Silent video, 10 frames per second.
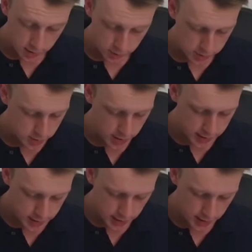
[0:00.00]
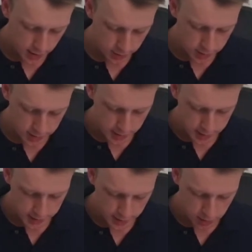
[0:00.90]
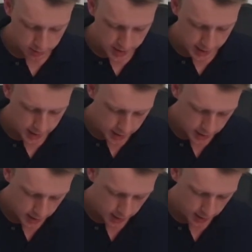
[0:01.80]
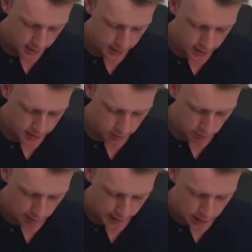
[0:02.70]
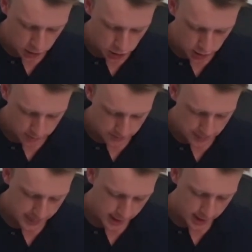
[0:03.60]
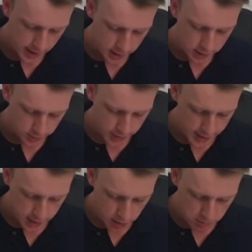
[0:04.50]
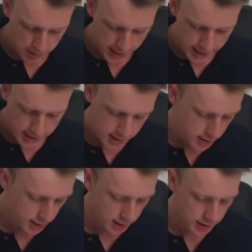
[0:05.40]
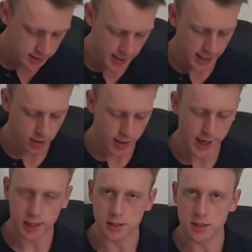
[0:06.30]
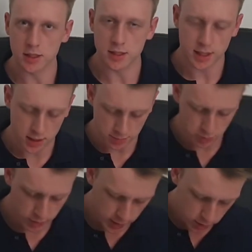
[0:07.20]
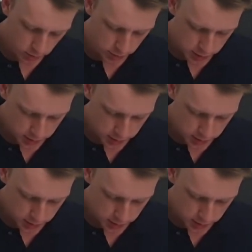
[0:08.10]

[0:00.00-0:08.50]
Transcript: which is nice. And now we just need to state domain and range. So in our domain is our x center point, which